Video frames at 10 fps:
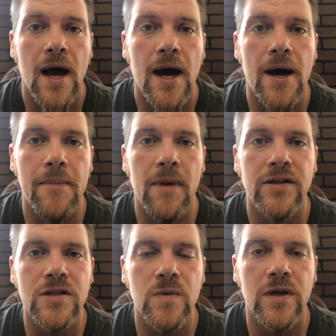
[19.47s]
I
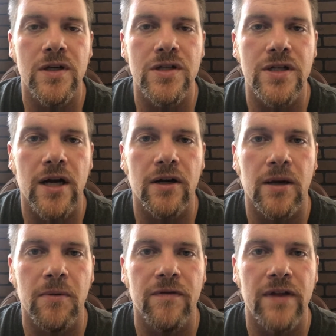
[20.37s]
just wanted to share a
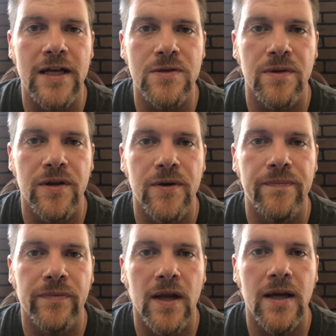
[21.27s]
couple of things with you.
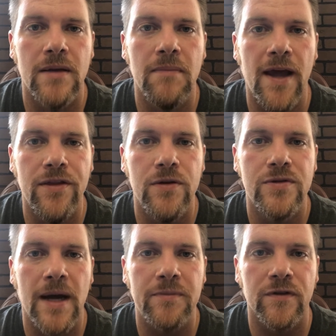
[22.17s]
In Matthew
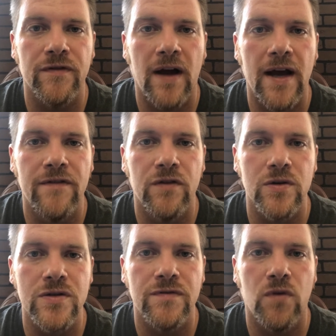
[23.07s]
chapter 5,
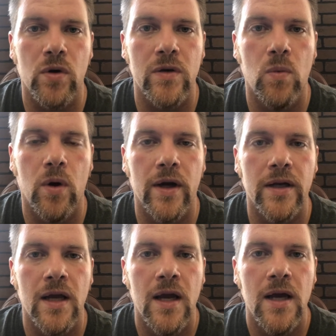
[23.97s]
verse
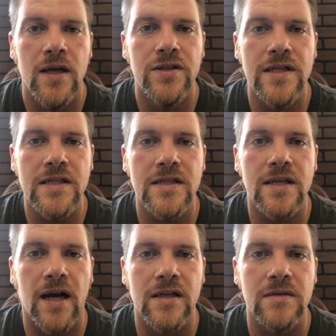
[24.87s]
41, Jesus
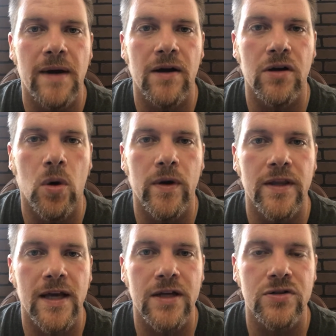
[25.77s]
talks about
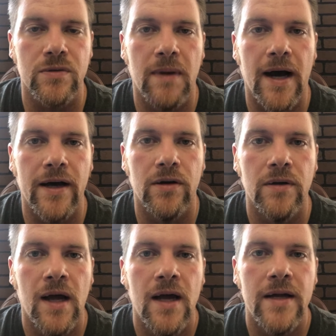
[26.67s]
going the extra mile.
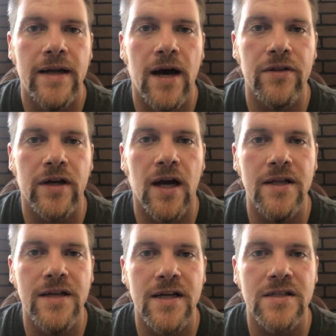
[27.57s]
Now, the
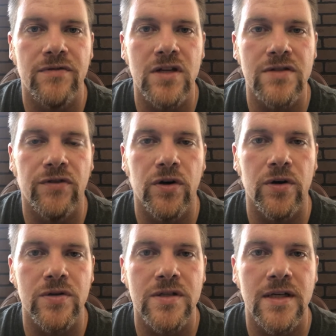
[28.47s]
context of this
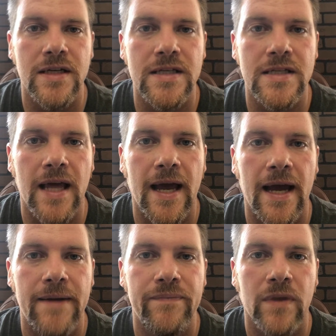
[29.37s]
verse is
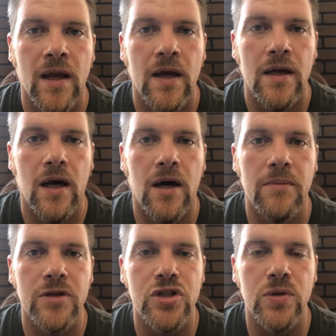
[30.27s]
that
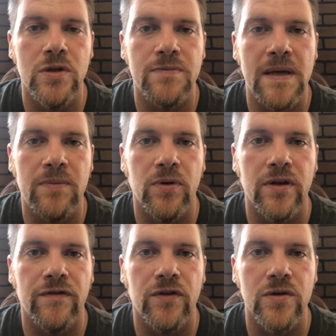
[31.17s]
the Jewish people
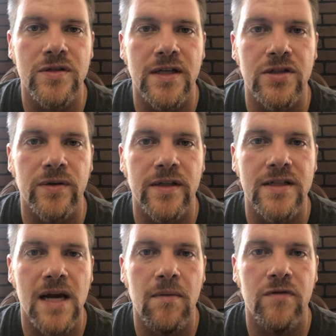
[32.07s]
in the first century, at
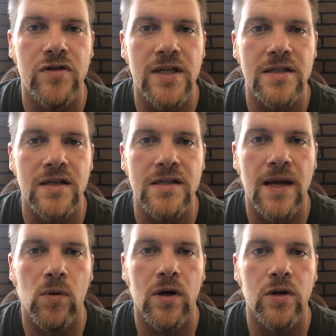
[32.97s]
the time of Jesus,
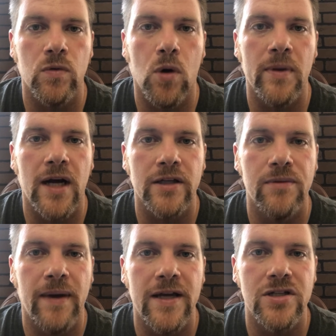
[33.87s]
they were under Roman
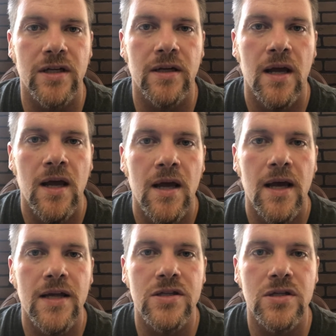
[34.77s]
occupation.
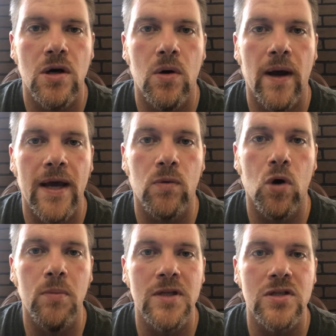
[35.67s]
And so a
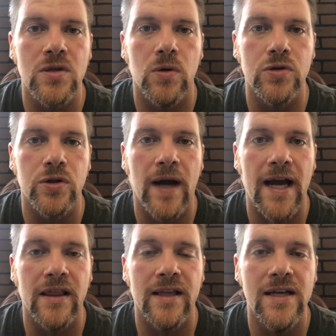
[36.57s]
Roman soldier
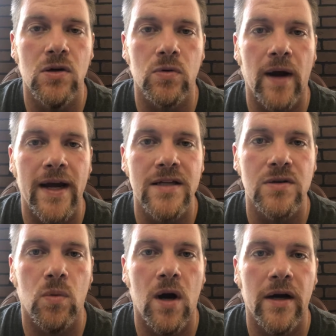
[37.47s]
had legal right
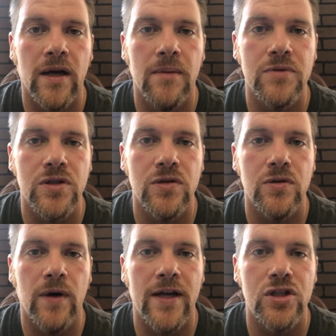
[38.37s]
to walk up
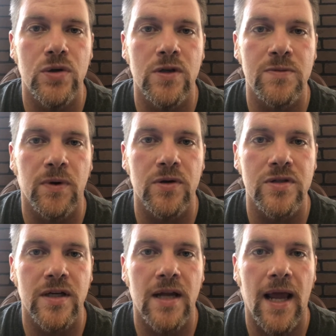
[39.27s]
to a Jewish
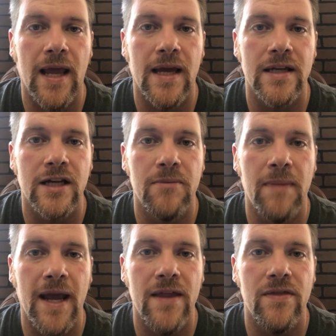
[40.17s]
person and
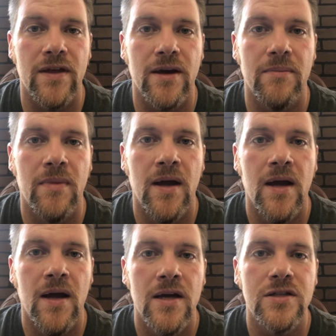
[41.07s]
command them
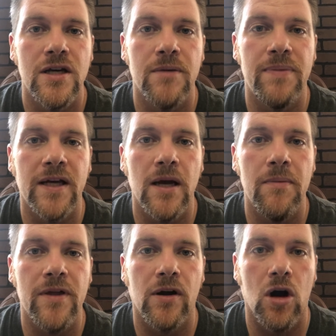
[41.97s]
to pick
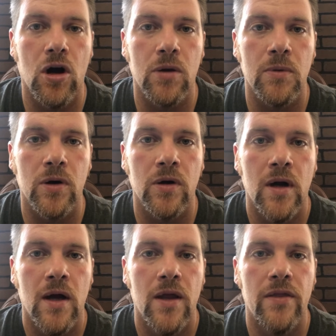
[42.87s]
up their armor,
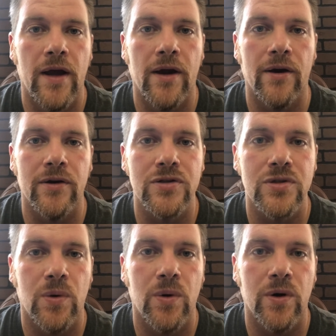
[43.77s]
their
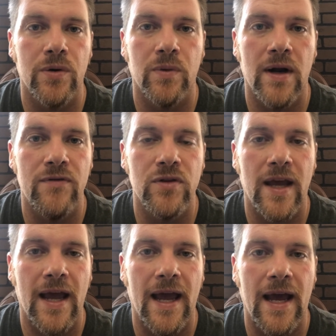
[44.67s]
sword, whatever
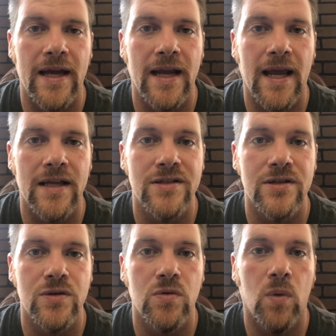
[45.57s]
they had, and
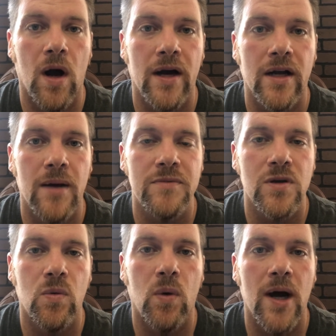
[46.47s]
to walk up
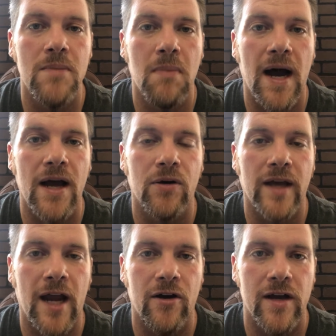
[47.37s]
to 1 mile
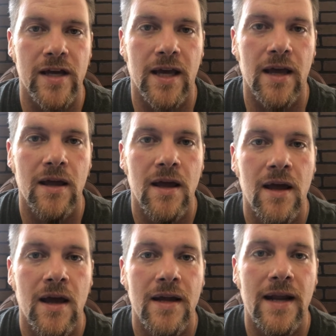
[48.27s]
carrying it.
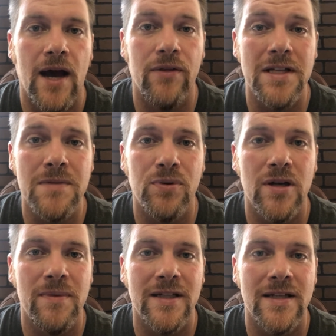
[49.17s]
Now, that's a
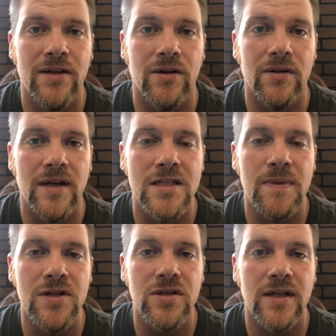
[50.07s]
pretty big deal,
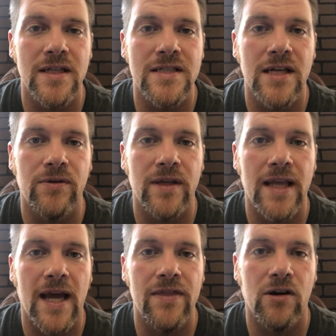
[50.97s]
especially considering
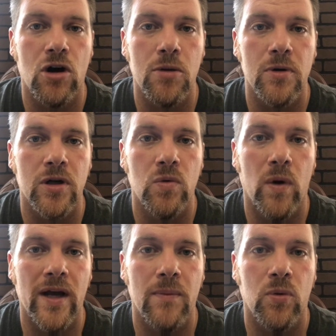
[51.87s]
that their armor could
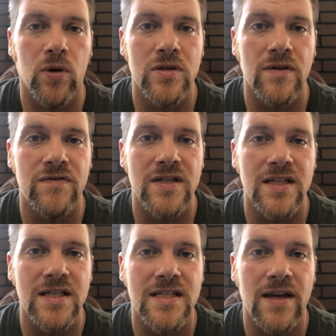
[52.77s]
weigh upwards of
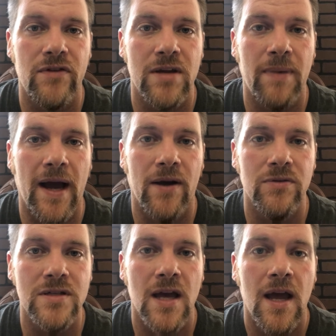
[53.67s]
60, 70
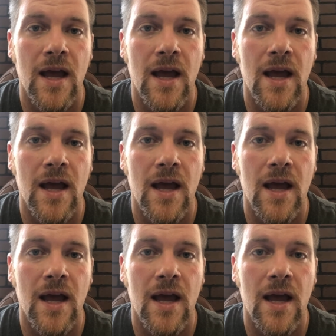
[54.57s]
pounds,